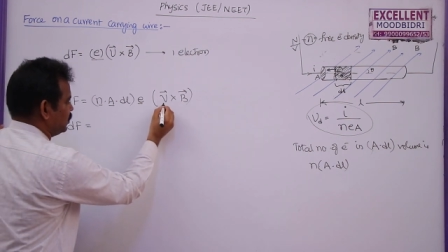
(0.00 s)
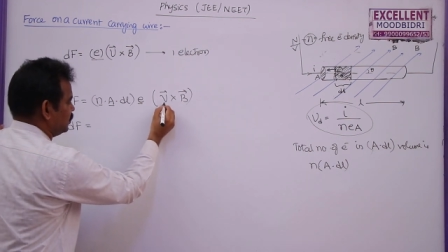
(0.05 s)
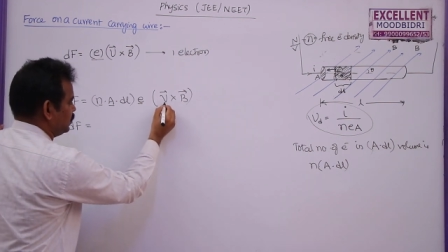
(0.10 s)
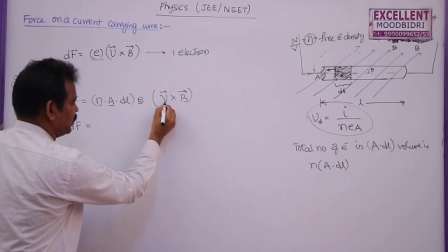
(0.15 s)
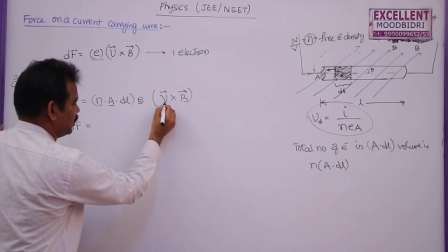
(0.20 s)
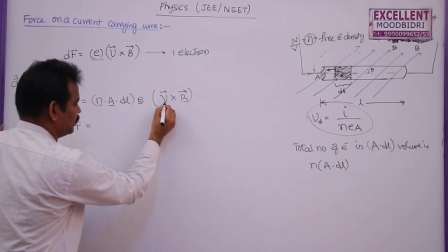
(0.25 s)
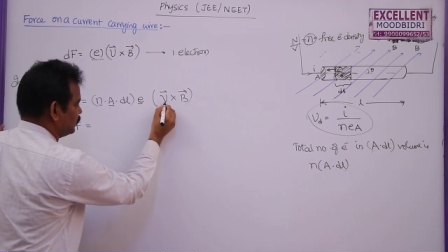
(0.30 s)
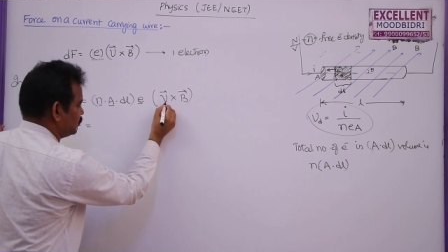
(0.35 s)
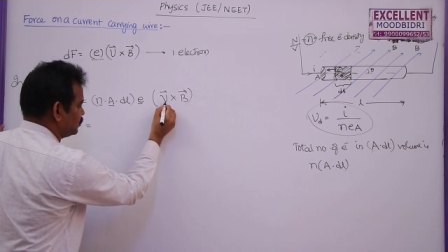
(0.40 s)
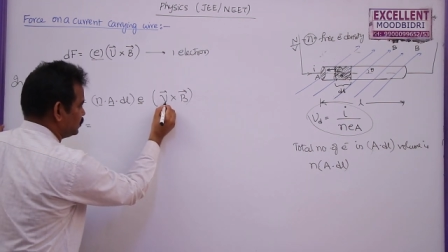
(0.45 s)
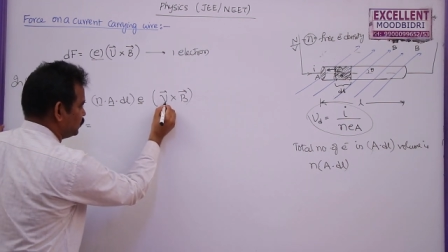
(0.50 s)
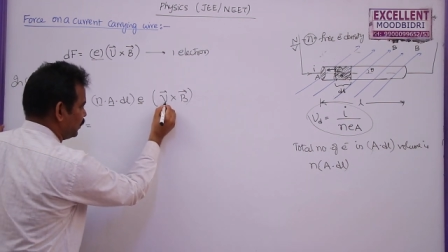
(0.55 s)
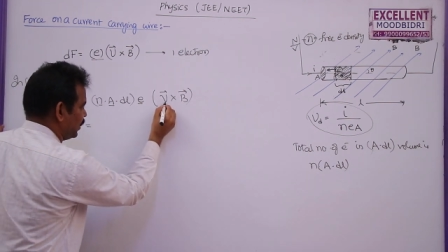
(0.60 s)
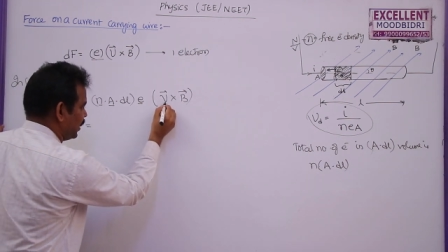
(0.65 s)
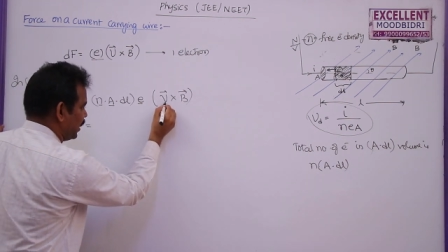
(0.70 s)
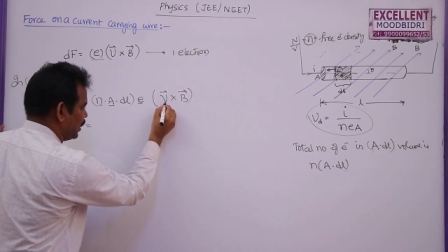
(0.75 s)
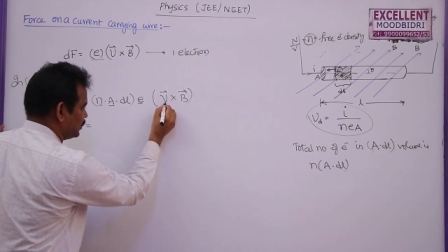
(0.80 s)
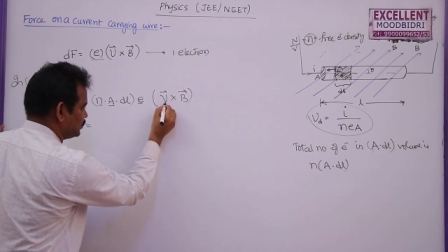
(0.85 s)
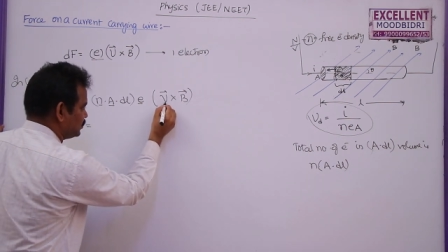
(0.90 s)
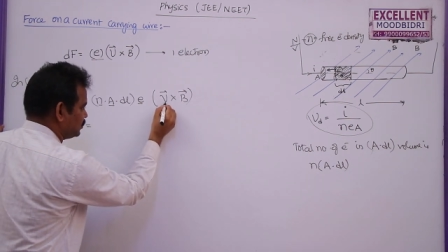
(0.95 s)
Here this
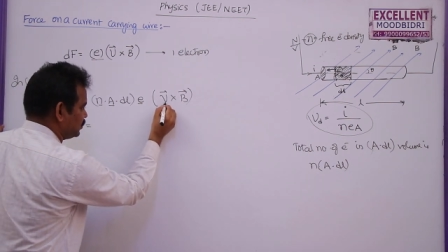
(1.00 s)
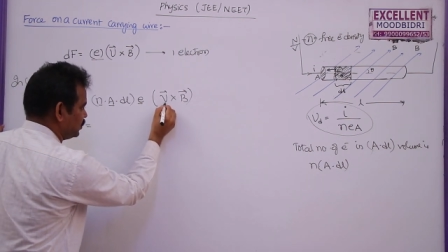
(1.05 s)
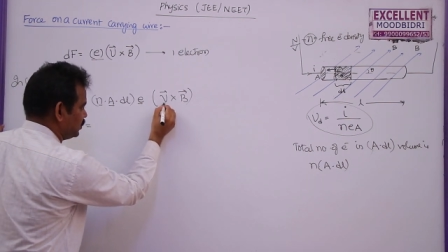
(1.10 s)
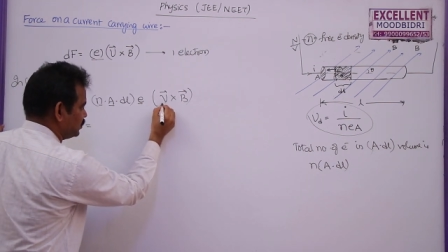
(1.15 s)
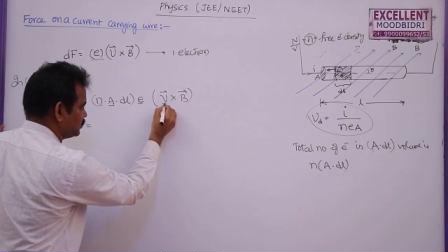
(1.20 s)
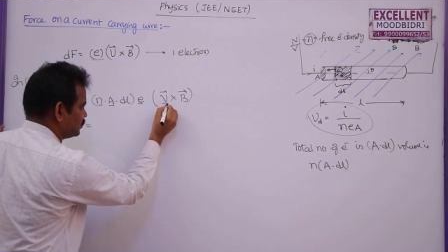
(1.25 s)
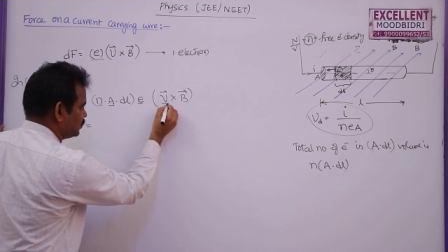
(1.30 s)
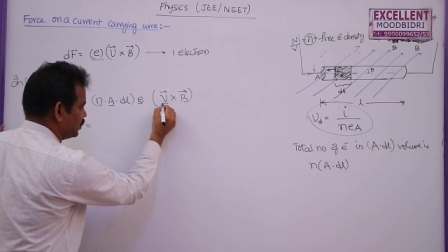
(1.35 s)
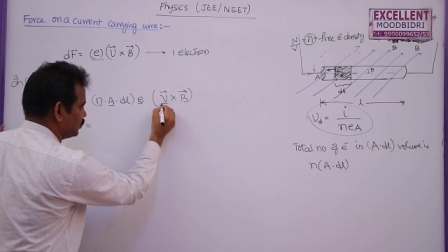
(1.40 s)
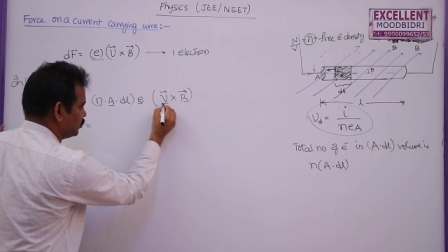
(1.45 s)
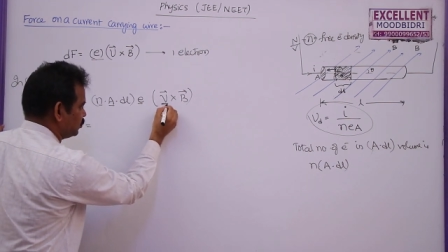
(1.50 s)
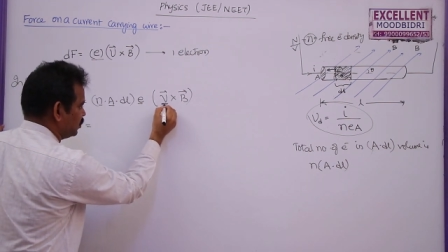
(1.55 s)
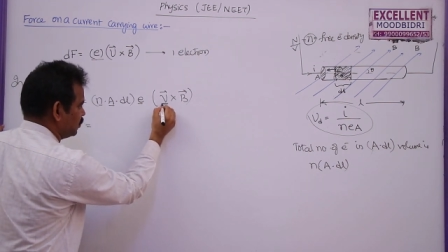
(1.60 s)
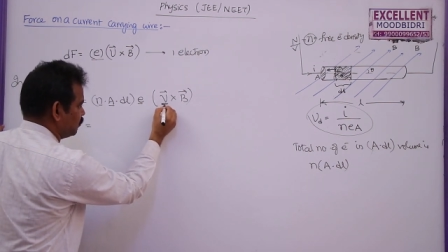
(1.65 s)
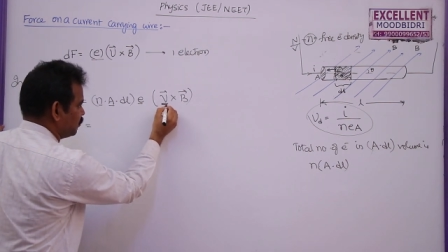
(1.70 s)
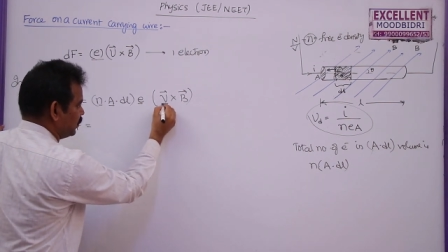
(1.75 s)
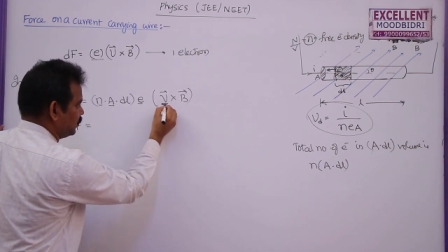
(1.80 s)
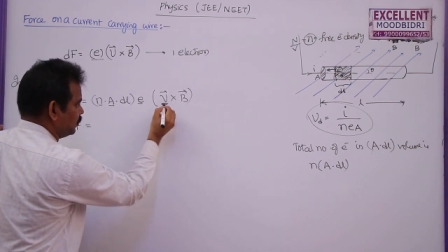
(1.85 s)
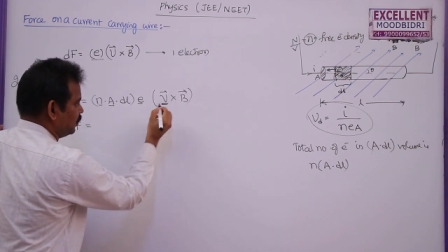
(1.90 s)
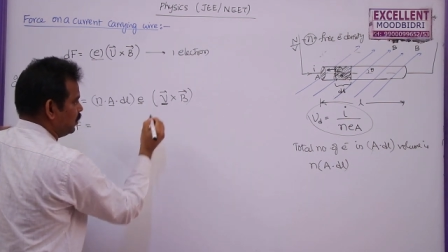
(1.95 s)
velocity is
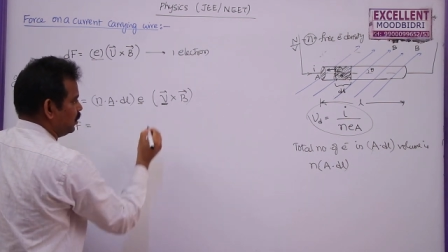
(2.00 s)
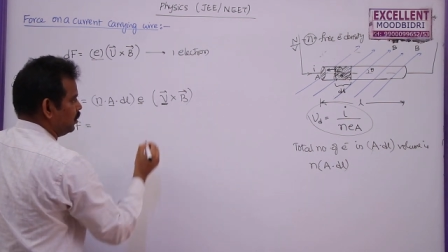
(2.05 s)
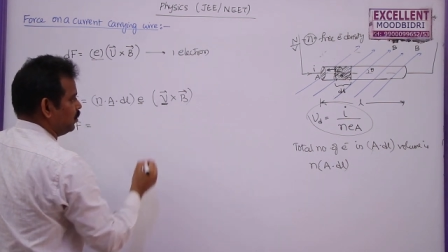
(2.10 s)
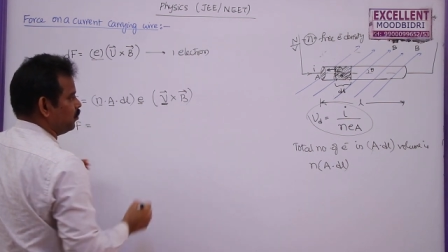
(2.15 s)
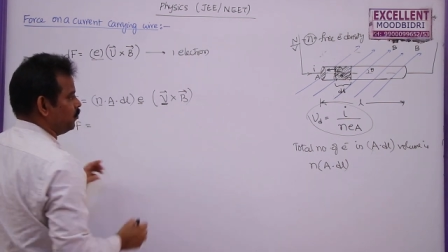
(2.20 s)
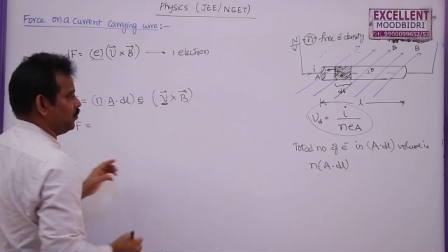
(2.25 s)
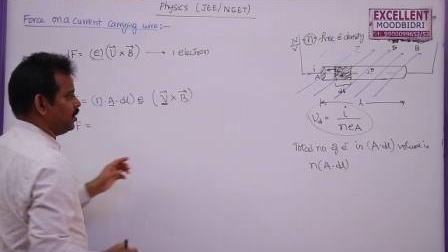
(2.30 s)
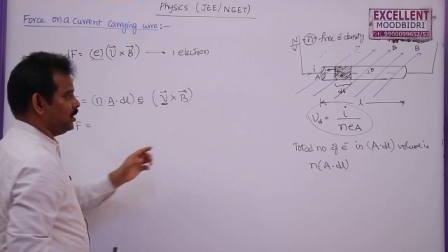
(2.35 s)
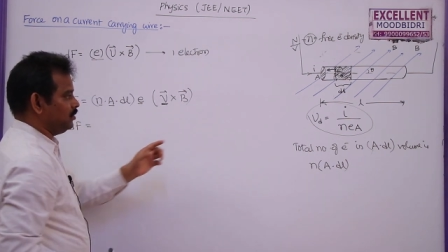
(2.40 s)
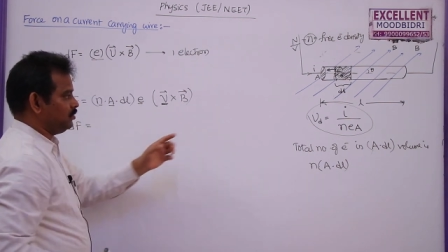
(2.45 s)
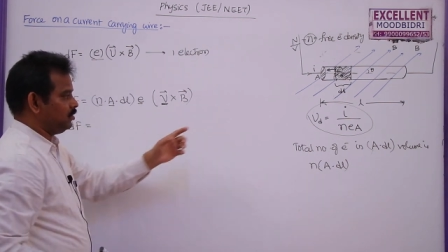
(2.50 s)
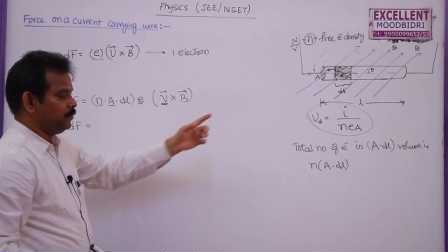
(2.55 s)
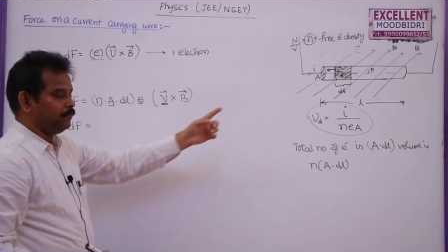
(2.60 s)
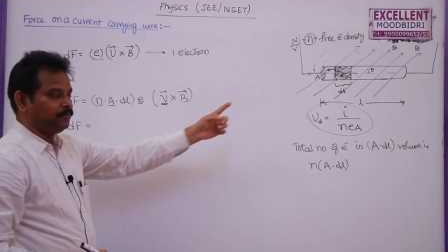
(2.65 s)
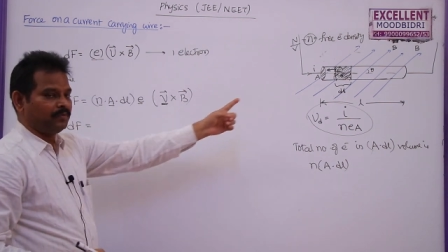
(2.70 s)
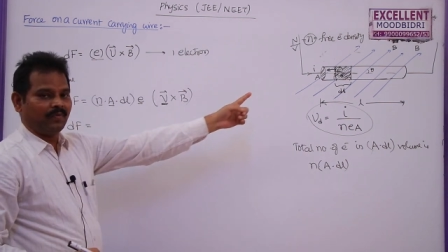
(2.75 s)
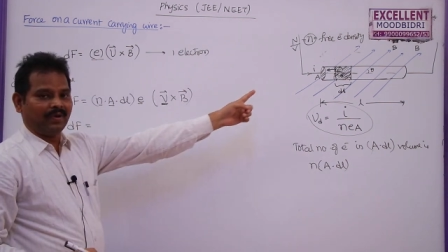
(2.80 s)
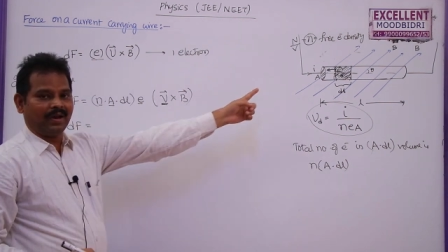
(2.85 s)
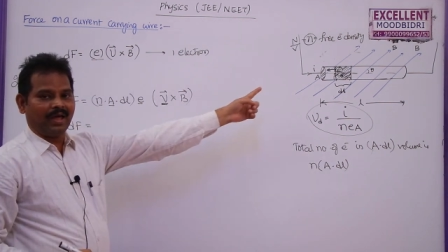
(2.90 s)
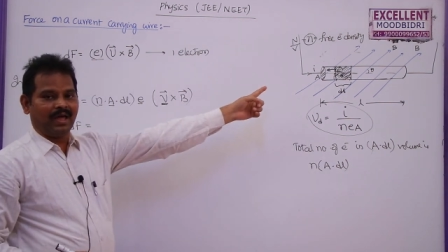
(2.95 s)
nothing but
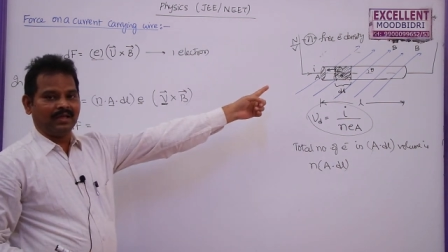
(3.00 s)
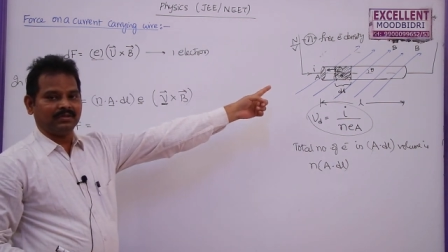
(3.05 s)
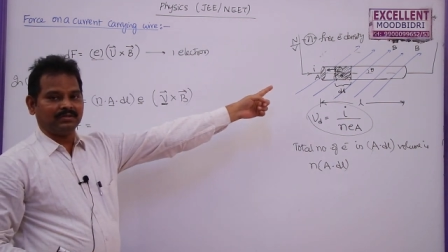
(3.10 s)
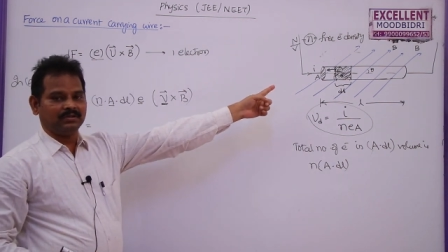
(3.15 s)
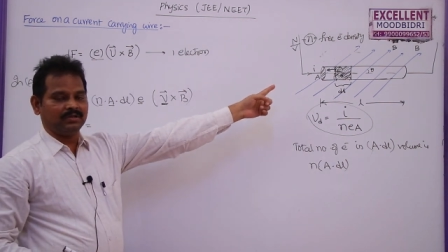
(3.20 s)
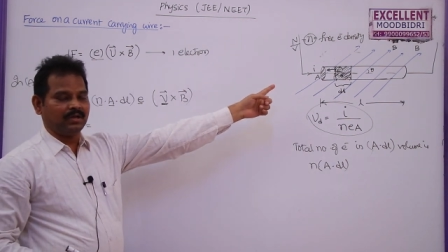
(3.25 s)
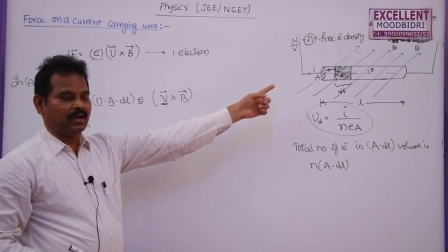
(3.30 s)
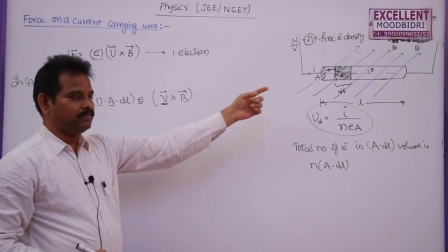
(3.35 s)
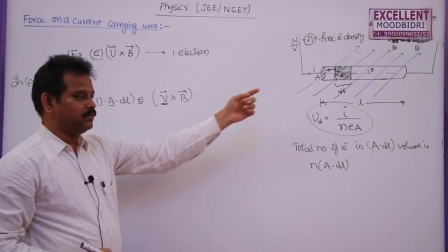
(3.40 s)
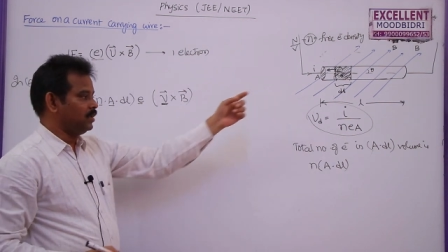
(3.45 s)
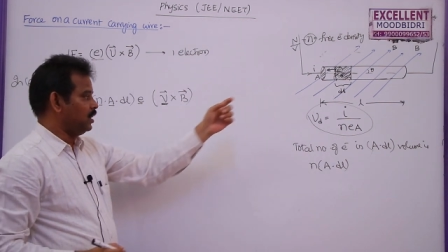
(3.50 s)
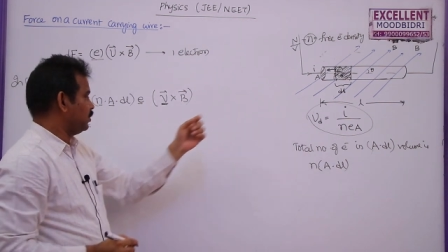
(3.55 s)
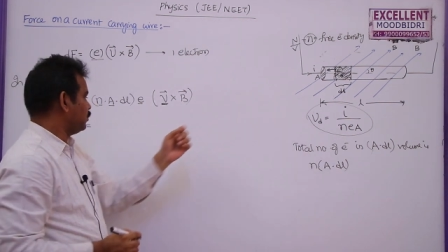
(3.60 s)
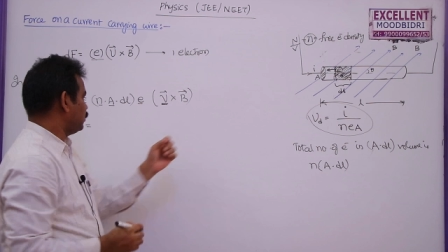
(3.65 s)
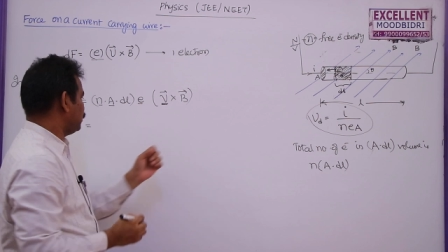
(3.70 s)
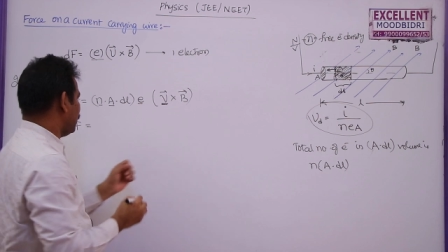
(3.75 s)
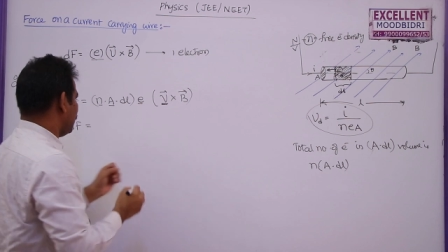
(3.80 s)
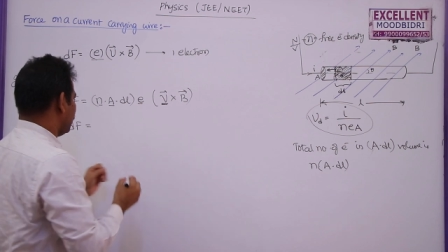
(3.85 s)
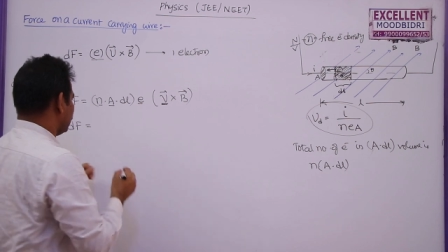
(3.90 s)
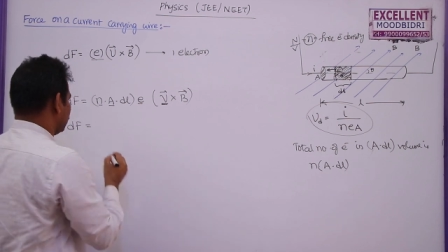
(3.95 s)
drift velocity of the
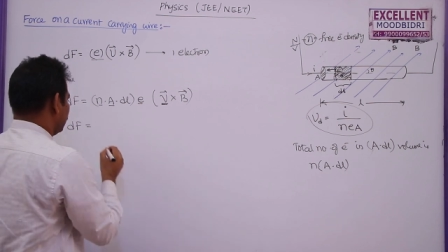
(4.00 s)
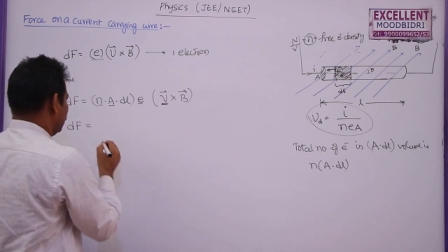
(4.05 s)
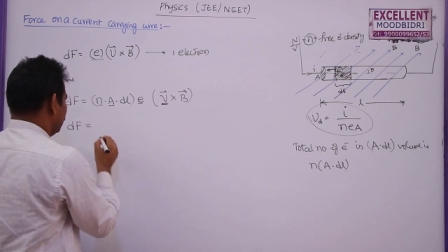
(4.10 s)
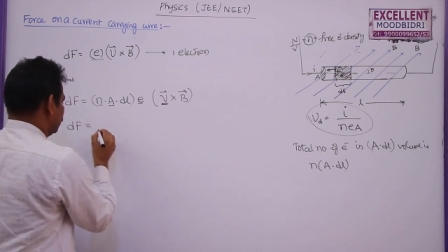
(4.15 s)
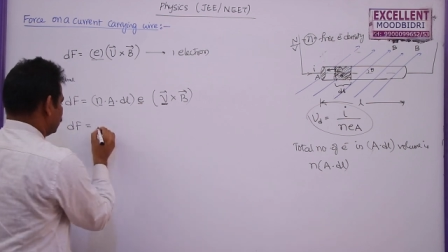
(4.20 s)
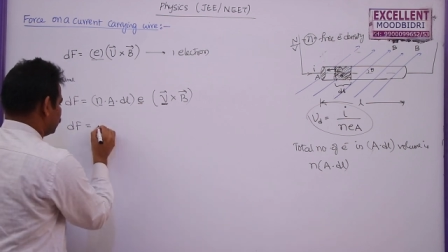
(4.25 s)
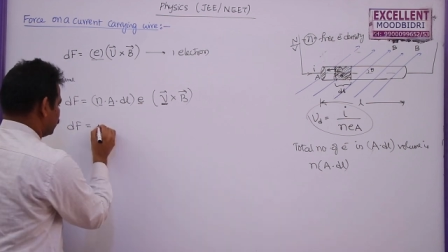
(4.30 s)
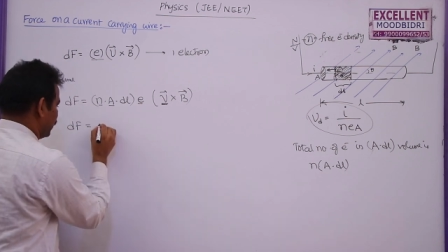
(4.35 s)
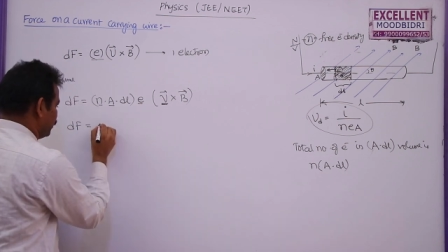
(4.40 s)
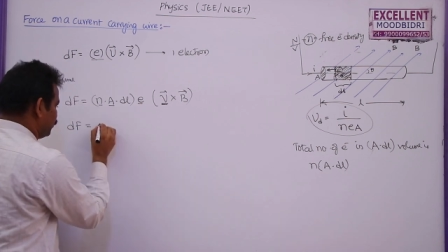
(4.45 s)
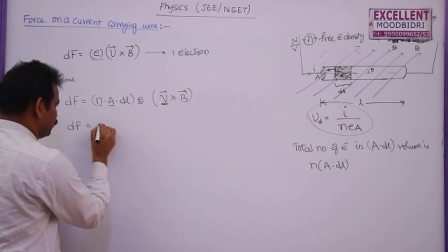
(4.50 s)
electron. So I